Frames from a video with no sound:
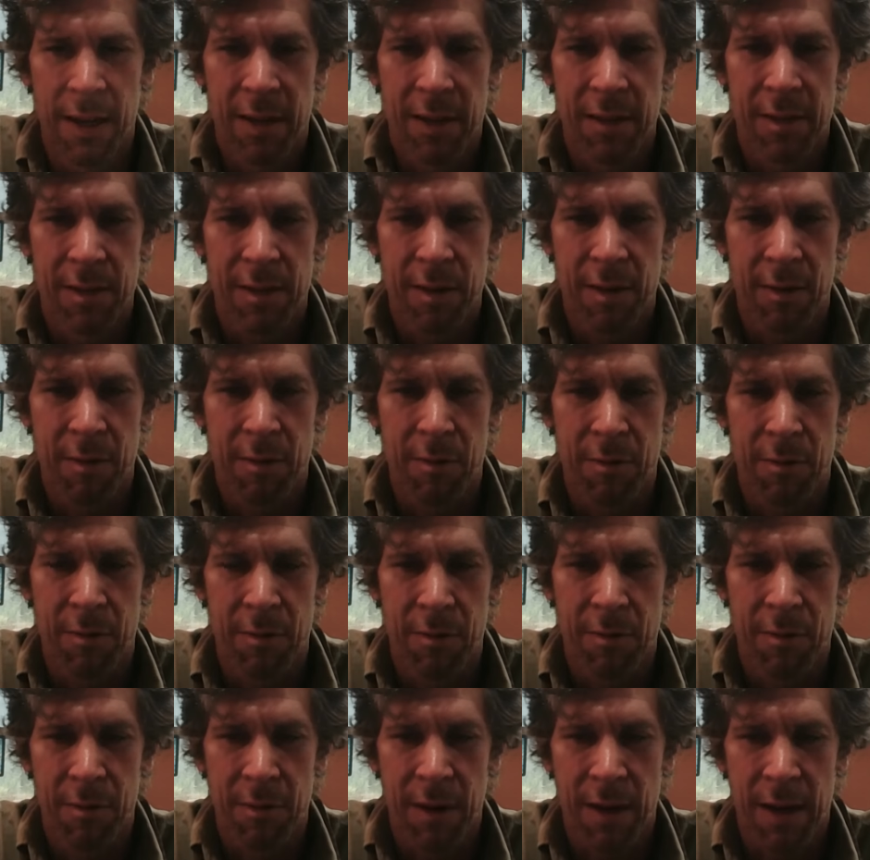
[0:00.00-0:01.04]
so
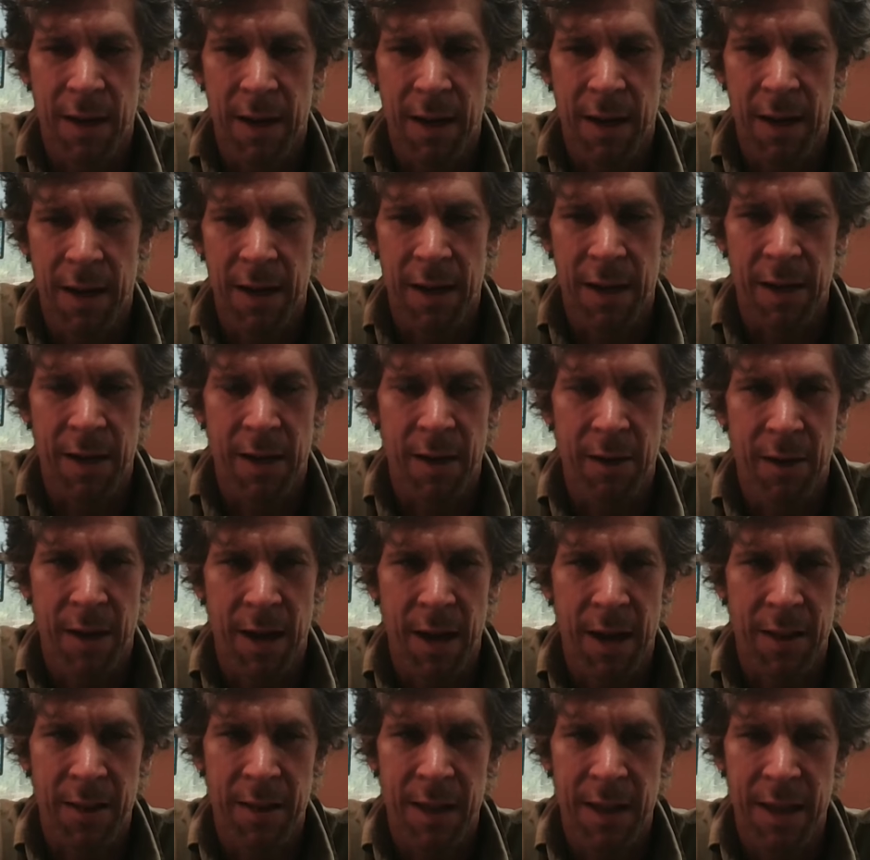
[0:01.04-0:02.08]
uh, you know,
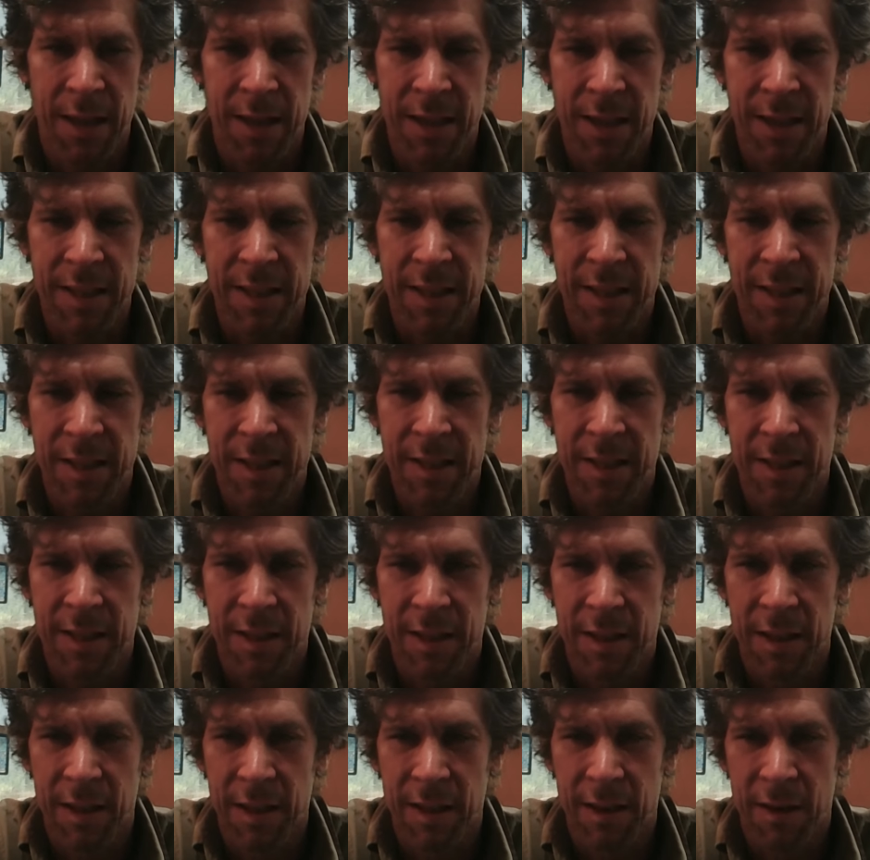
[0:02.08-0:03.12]
I think this is